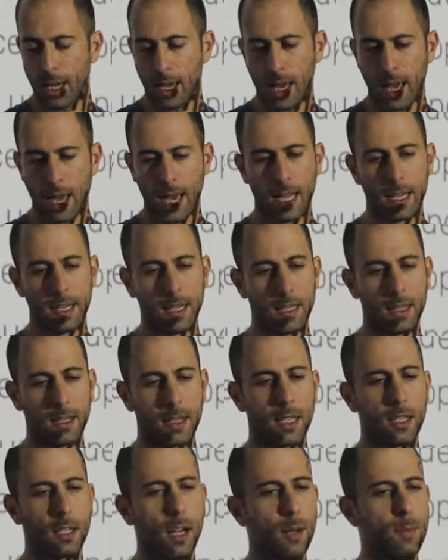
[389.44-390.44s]
And
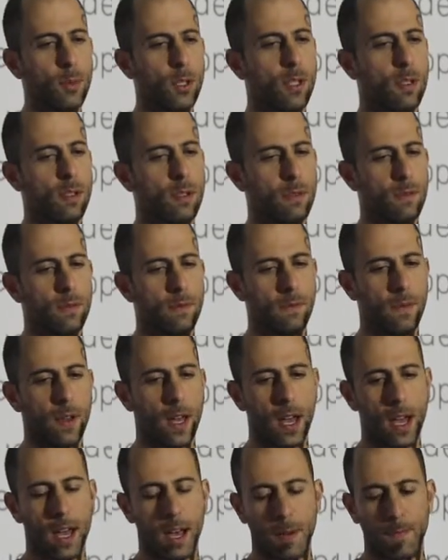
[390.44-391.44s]
the types of
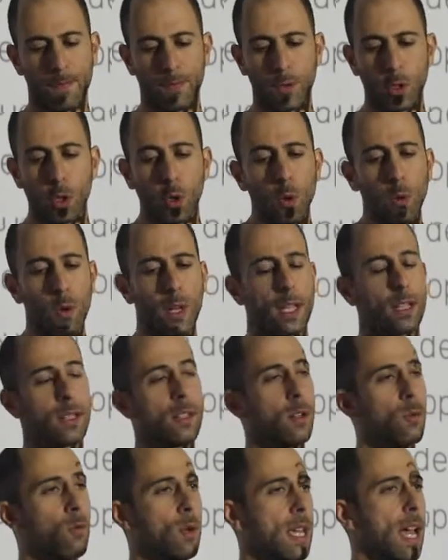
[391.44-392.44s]
tooling
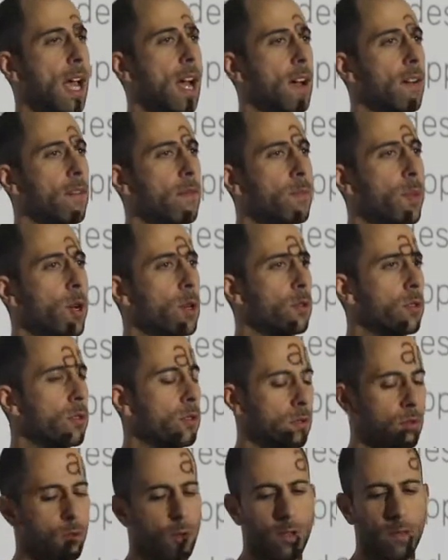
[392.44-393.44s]
that we have,
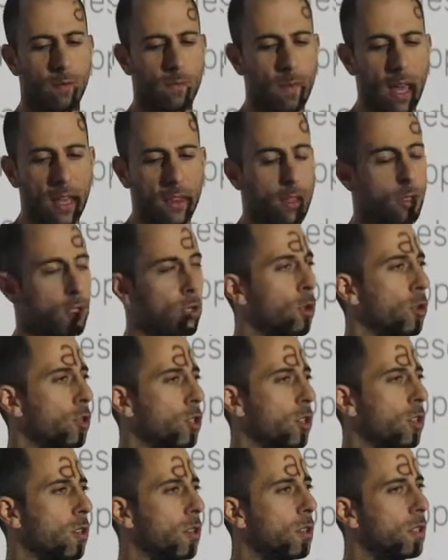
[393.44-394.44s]
both sort of
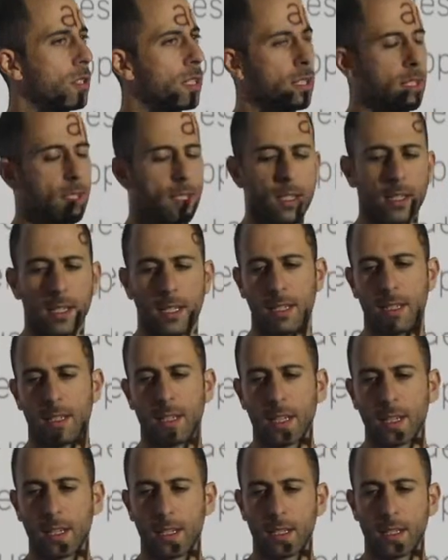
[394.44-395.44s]
methodological in
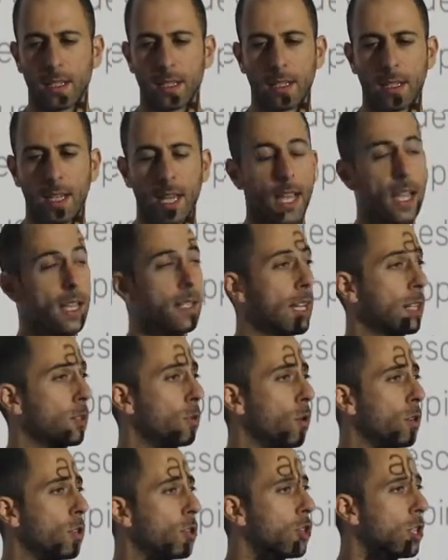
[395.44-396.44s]
statistics and
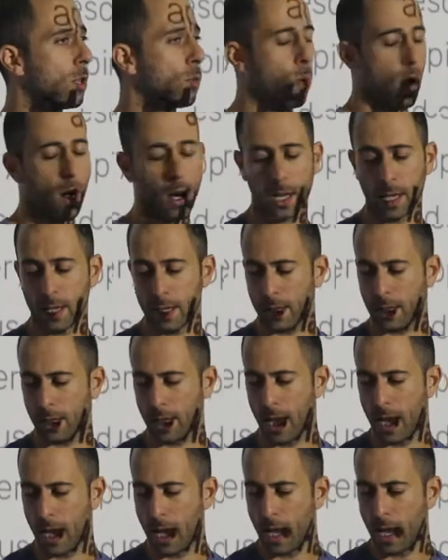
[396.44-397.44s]
technology-wise,
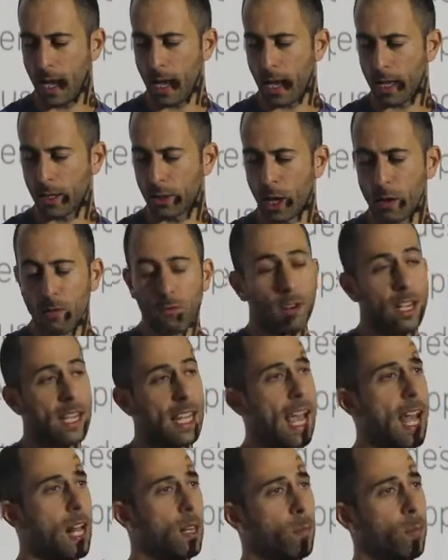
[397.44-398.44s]
don't
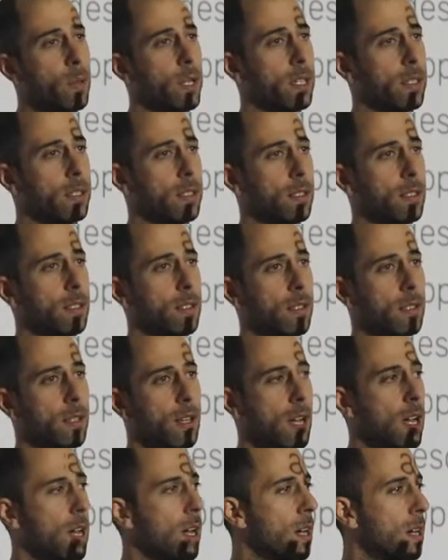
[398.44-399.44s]
really help us
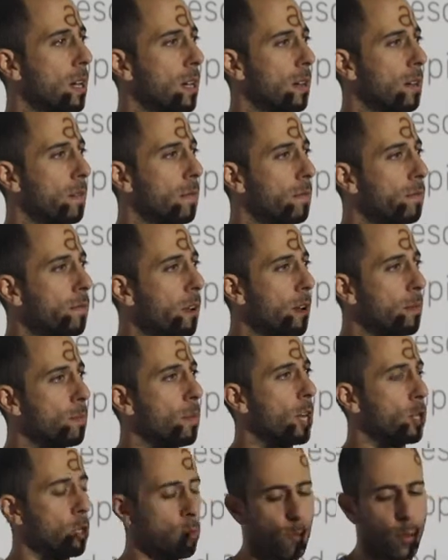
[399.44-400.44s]
very
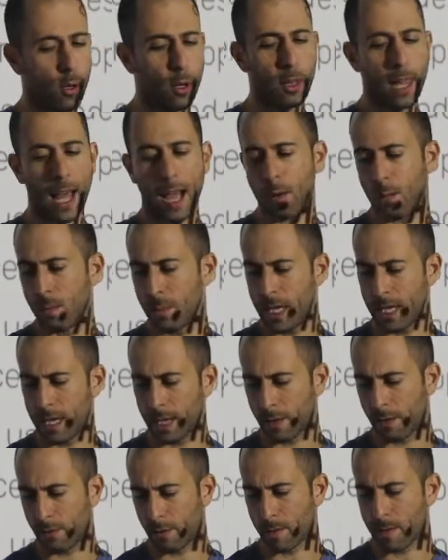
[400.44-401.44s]
much pull out
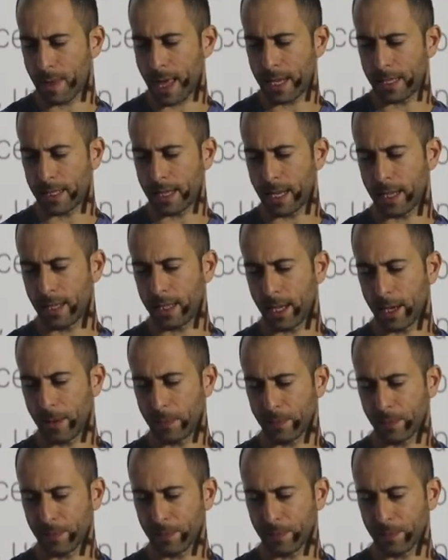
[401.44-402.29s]
meaning from that data.